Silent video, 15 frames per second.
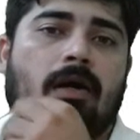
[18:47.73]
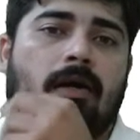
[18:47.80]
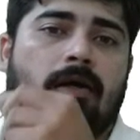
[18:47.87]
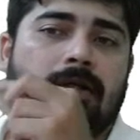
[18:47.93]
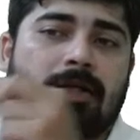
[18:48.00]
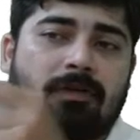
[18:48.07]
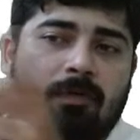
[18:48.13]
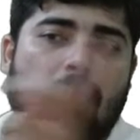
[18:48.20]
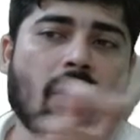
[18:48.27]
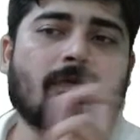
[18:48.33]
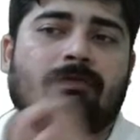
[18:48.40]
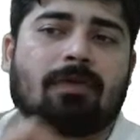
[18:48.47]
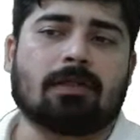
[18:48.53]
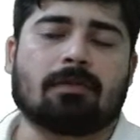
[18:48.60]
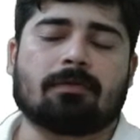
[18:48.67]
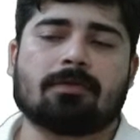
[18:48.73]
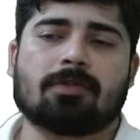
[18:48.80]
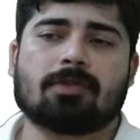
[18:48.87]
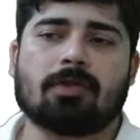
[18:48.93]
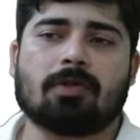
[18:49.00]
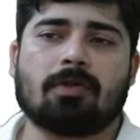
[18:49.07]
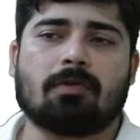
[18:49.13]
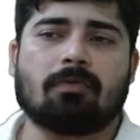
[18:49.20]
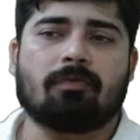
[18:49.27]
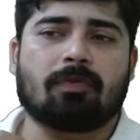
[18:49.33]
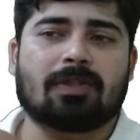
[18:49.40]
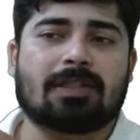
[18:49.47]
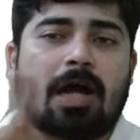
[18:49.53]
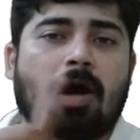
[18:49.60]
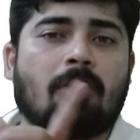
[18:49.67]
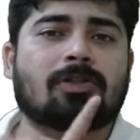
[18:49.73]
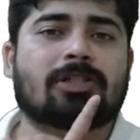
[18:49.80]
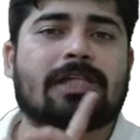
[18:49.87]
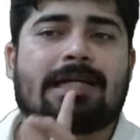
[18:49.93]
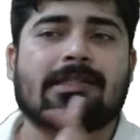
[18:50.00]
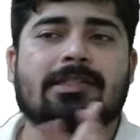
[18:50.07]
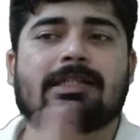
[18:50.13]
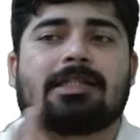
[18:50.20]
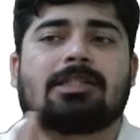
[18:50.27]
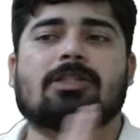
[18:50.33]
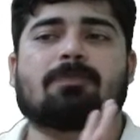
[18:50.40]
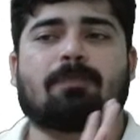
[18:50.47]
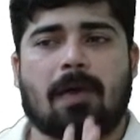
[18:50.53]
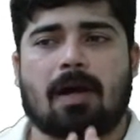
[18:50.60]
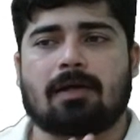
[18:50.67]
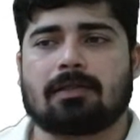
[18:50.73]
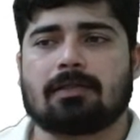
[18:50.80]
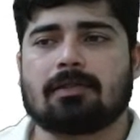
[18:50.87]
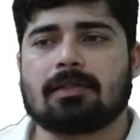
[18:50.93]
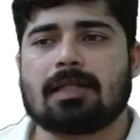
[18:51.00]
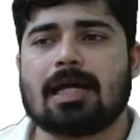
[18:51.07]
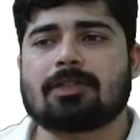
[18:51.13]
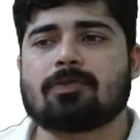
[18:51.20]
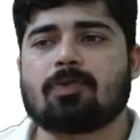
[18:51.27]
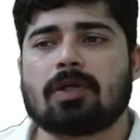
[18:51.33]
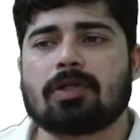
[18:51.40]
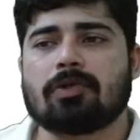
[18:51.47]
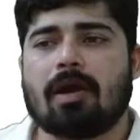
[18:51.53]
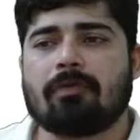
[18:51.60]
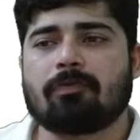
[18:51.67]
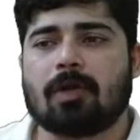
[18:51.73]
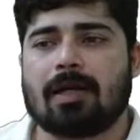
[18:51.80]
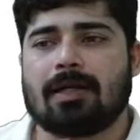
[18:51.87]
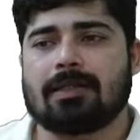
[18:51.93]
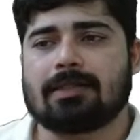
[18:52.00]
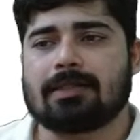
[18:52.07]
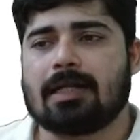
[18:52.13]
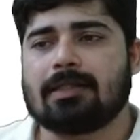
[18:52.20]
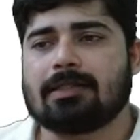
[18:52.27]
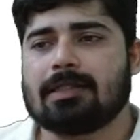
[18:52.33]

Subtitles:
revolving. So without changing its path, that's what you have to understand.